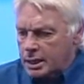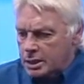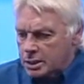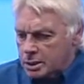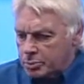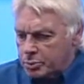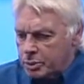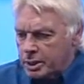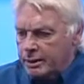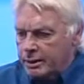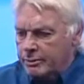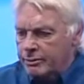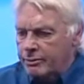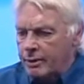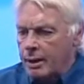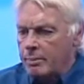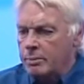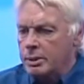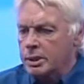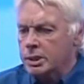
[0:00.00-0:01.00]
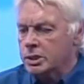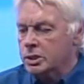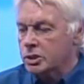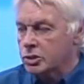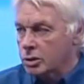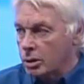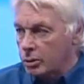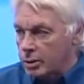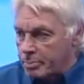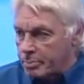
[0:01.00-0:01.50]
interbreeding families,
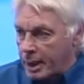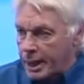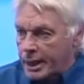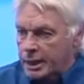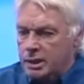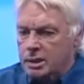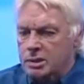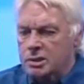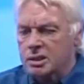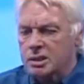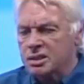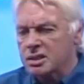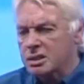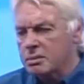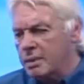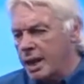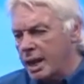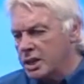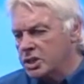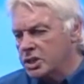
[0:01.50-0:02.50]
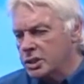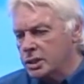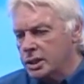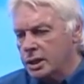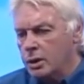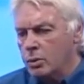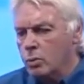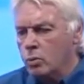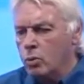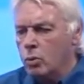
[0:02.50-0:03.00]
control the banking system,
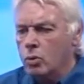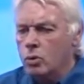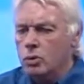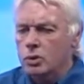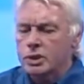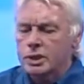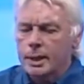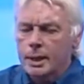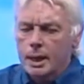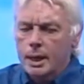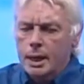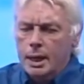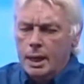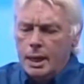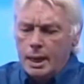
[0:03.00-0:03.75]
engineer wars,